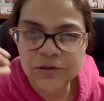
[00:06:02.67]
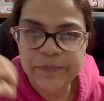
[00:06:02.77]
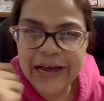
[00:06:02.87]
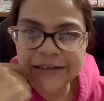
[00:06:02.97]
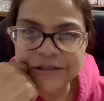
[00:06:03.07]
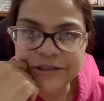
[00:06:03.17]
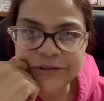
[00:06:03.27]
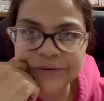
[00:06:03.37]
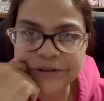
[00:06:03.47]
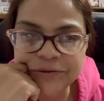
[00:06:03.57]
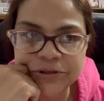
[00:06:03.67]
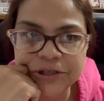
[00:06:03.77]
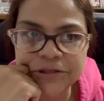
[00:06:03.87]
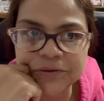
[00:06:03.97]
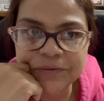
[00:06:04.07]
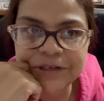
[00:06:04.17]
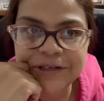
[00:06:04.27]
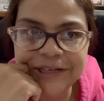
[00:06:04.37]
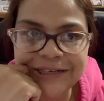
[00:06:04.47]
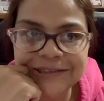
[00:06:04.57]
back to you and you start to
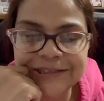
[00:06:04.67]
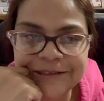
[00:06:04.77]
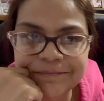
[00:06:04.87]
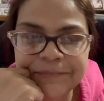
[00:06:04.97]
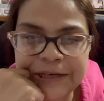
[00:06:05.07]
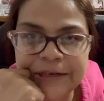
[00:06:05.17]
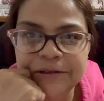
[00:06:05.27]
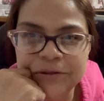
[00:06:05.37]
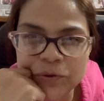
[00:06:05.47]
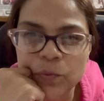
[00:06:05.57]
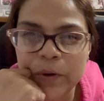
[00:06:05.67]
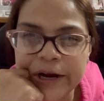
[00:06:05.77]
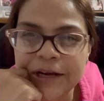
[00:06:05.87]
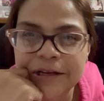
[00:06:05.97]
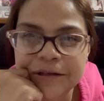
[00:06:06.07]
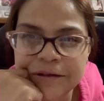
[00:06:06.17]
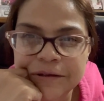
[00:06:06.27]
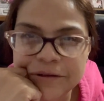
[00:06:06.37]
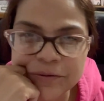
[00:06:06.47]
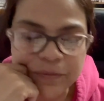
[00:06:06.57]
realize, like, man, you're right.
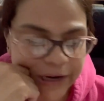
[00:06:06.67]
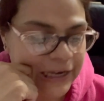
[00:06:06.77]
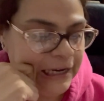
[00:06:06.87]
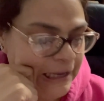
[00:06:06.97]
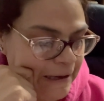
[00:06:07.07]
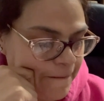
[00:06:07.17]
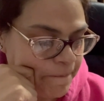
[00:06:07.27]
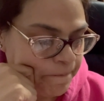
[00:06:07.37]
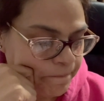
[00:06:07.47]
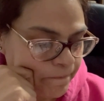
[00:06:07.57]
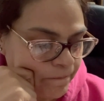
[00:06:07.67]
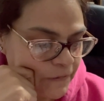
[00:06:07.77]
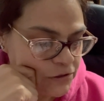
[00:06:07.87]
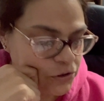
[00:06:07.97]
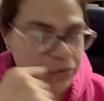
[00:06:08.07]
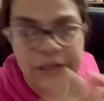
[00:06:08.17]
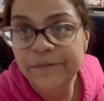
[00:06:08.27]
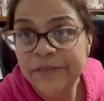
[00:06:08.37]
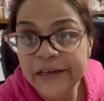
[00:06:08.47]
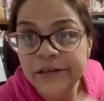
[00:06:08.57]
You're right. So,
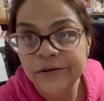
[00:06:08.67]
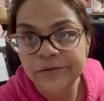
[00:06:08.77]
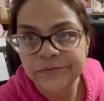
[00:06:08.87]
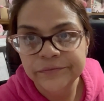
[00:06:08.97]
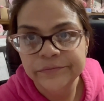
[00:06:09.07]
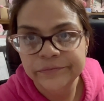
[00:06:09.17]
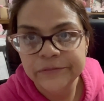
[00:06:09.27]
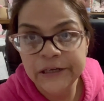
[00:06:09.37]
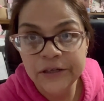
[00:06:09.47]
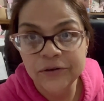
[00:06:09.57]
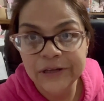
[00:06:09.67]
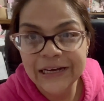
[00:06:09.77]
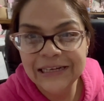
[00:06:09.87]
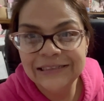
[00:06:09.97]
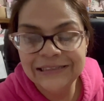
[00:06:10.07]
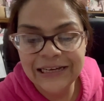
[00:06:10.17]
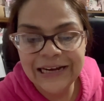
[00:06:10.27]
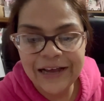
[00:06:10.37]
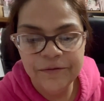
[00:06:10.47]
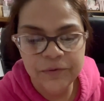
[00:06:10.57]
Kim, thank you. Thank you. Like I said,
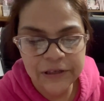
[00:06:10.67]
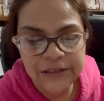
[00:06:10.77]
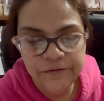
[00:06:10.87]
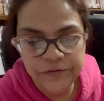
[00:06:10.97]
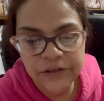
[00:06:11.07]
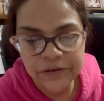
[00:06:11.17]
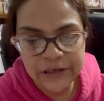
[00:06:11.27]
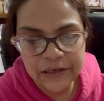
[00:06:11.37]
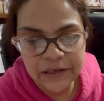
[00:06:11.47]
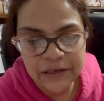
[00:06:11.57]
I really feel that